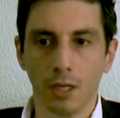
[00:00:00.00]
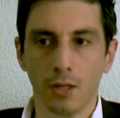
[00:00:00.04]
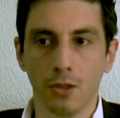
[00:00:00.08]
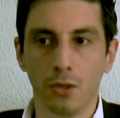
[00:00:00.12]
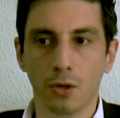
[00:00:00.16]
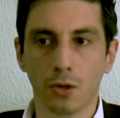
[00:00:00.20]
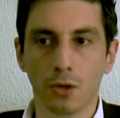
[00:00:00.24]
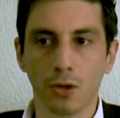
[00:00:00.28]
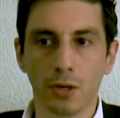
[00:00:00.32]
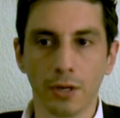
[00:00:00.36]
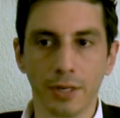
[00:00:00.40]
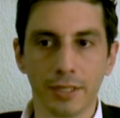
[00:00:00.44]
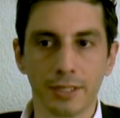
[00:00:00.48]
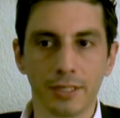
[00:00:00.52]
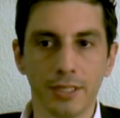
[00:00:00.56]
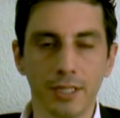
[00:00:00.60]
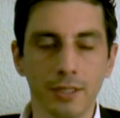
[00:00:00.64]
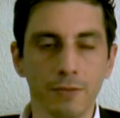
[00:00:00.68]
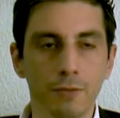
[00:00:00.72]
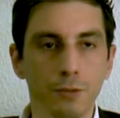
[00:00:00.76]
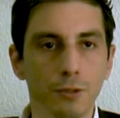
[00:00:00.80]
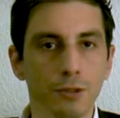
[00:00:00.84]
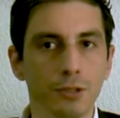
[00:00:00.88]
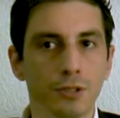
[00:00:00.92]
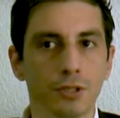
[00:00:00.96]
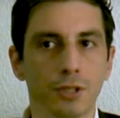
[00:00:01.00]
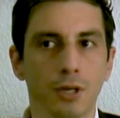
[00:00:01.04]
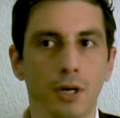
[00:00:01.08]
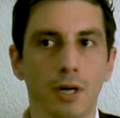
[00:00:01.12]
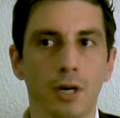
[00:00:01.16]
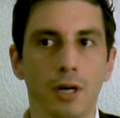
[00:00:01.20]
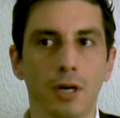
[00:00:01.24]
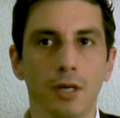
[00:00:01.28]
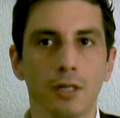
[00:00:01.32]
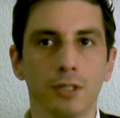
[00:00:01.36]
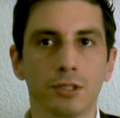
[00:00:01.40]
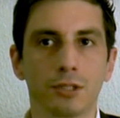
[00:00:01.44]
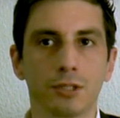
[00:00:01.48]
The colectivos
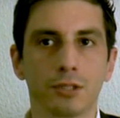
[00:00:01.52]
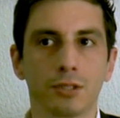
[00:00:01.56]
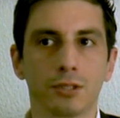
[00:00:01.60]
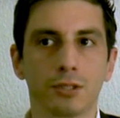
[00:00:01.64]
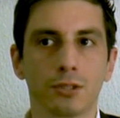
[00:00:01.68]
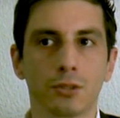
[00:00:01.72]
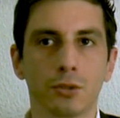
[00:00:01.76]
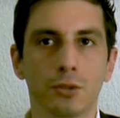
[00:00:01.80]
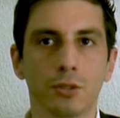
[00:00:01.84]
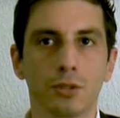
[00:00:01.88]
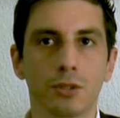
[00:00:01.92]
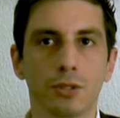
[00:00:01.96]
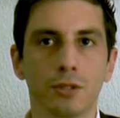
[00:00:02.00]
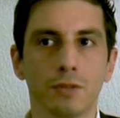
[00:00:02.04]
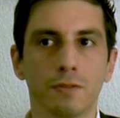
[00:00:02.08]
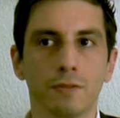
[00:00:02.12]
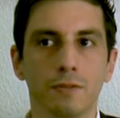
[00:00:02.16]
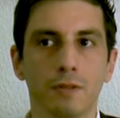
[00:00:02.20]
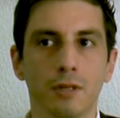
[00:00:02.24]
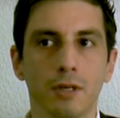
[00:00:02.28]
are sort of